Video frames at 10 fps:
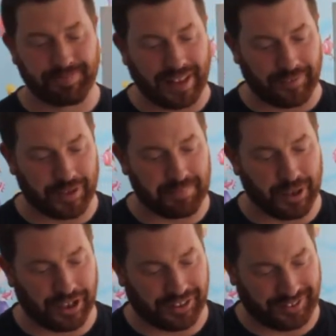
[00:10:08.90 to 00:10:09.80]
Now for the
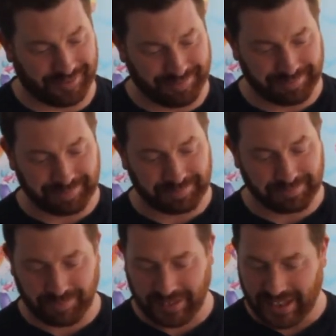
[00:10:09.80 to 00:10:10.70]
birth.
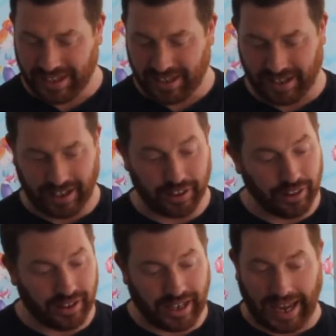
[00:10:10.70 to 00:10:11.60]

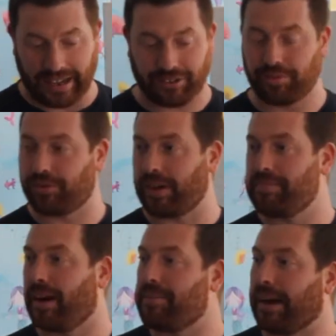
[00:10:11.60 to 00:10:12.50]
Acts was written
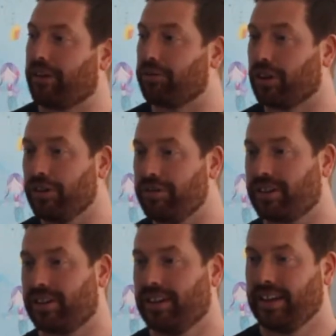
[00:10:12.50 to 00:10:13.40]
by a man called Luke,
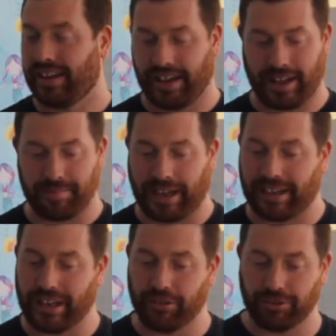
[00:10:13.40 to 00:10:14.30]
and
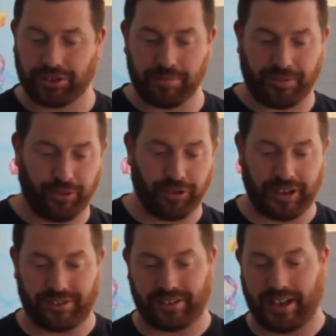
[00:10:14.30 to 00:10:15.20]
he also, before
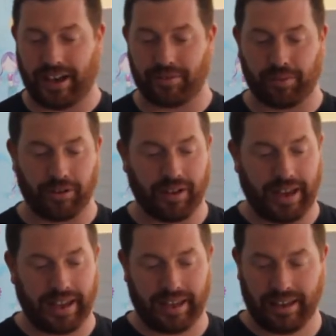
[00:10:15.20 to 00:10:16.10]
this, wrote
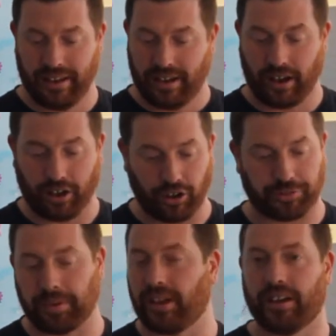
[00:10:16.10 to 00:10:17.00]
a
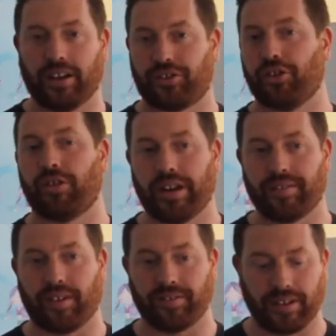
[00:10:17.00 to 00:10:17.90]
gospel, a story
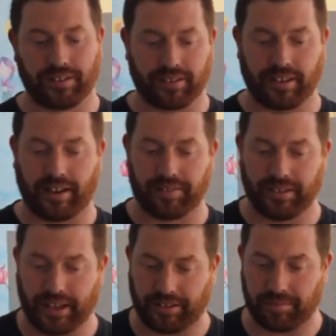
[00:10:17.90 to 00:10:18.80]
of Jesus' life and
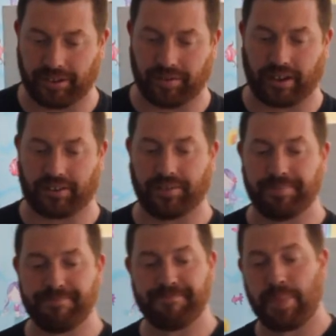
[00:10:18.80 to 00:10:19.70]
death and resurrection.
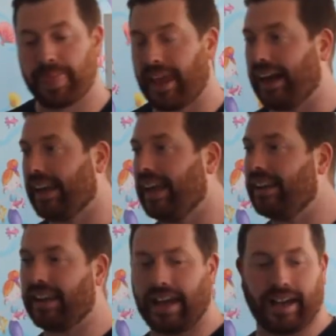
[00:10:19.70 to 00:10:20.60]
And
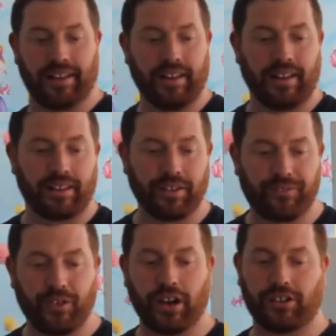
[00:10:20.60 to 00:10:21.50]
in that, the
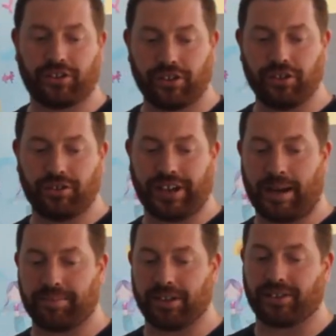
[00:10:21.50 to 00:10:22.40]
first two
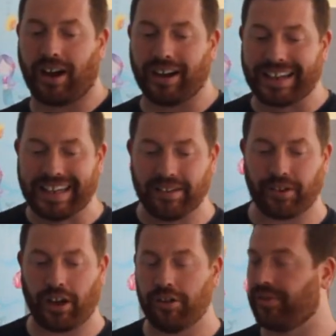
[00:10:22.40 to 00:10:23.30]
chapters are
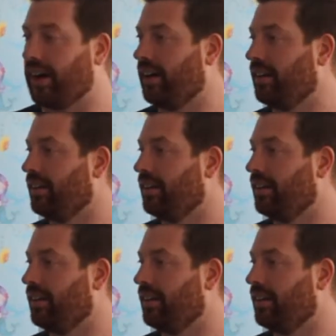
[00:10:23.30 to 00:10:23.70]
given over